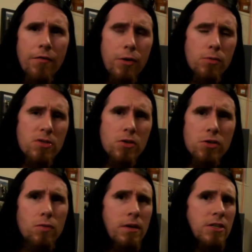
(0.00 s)
There was
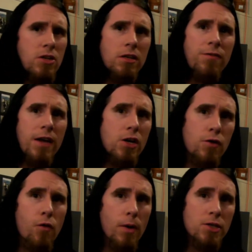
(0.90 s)
also one I saw at the
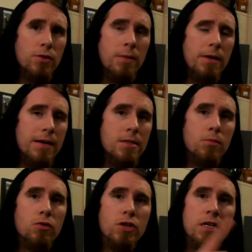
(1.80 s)
Vancouver Retro Gaming
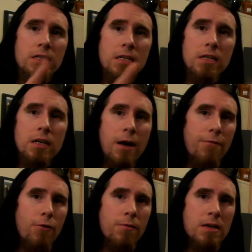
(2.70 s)
Expo, which I didn't
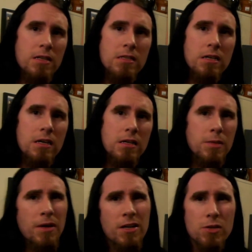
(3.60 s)
cover because,
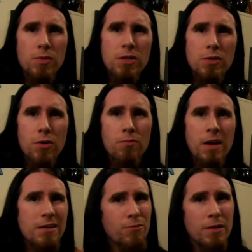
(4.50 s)
to be honest with you,
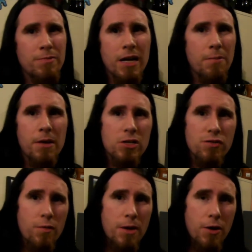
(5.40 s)
I didn't really pick up
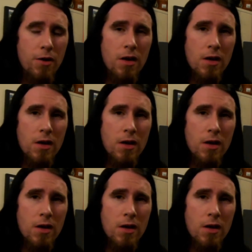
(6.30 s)
much from there.